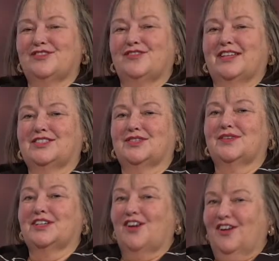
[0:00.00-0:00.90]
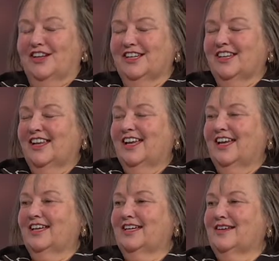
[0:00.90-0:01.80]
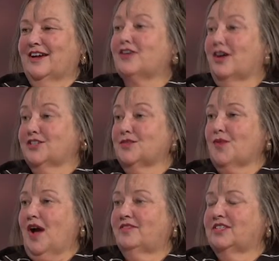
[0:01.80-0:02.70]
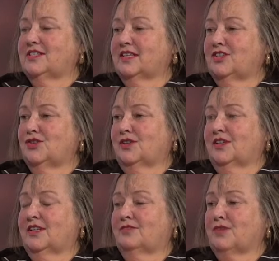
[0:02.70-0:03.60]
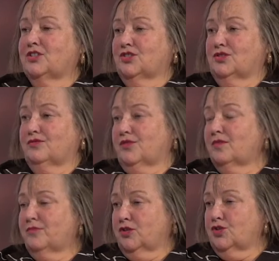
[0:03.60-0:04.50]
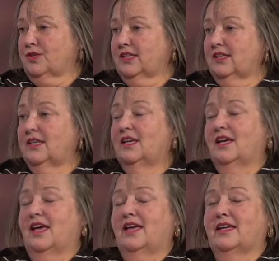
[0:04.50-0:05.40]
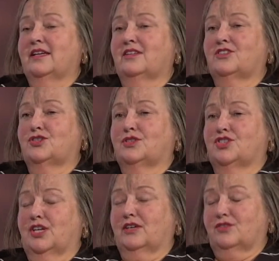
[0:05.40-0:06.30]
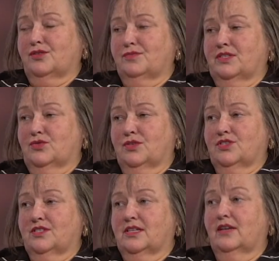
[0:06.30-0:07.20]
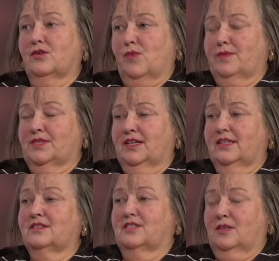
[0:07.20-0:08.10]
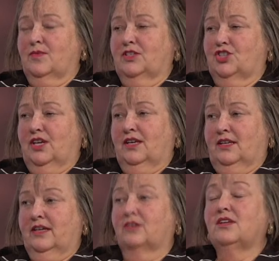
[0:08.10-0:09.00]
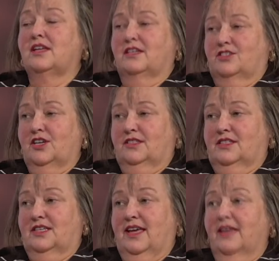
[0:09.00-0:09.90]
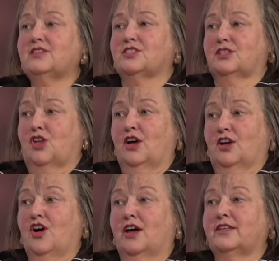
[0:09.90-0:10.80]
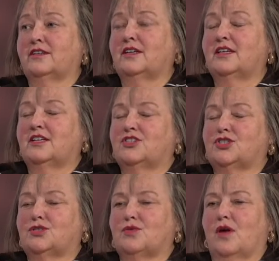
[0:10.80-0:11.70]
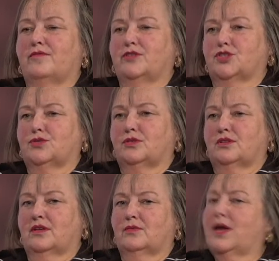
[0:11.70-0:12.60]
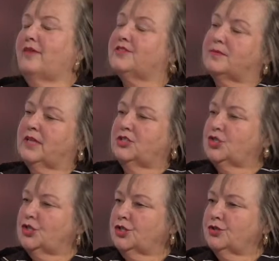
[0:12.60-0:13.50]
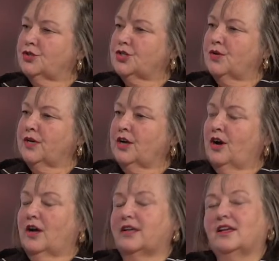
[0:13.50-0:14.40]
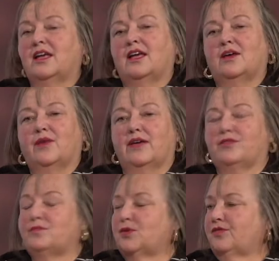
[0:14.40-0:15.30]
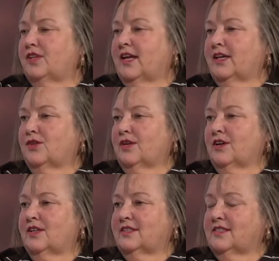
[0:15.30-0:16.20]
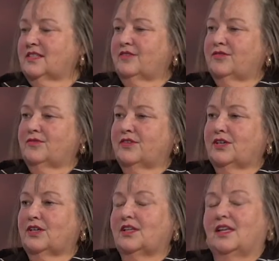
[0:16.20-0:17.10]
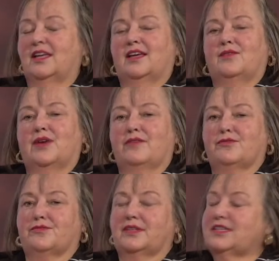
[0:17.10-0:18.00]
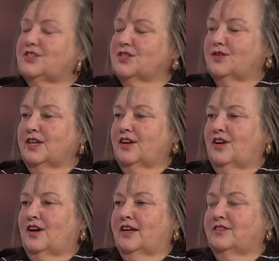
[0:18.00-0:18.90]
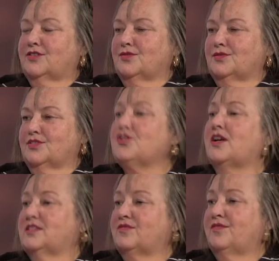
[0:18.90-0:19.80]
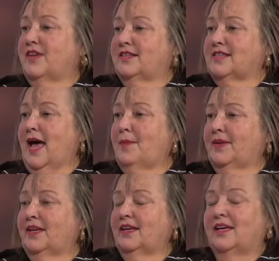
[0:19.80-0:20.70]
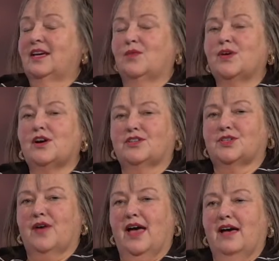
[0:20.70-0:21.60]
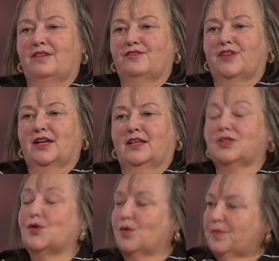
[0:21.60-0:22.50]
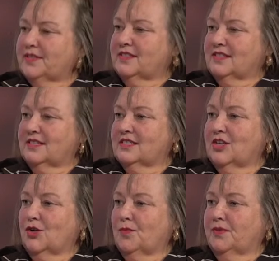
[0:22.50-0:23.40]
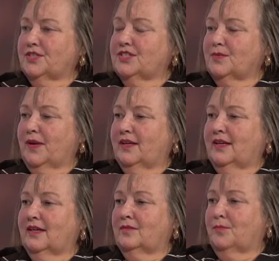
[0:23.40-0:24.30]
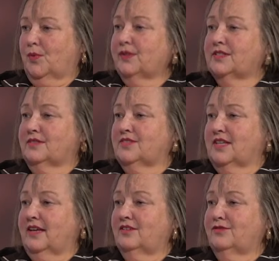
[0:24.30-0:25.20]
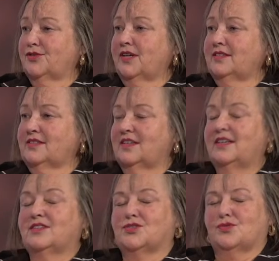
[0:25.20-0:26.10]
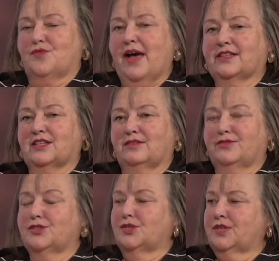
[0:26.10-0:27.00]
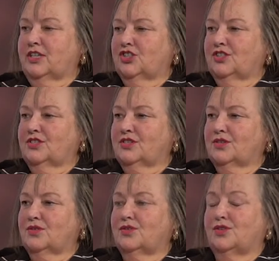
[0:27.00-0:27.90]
events going on uh, across the province, and you can register for them virtually. And you can check out all the resources at our website at cmhanl.ca to log on to our virtual. We have some lunch and learns going on. We have a movie night going on in Stephenville. We have a release going on. So there's lots of events happening. We also have uh, local businesses that are participating in points of sale for us. So they're asking for donations. So the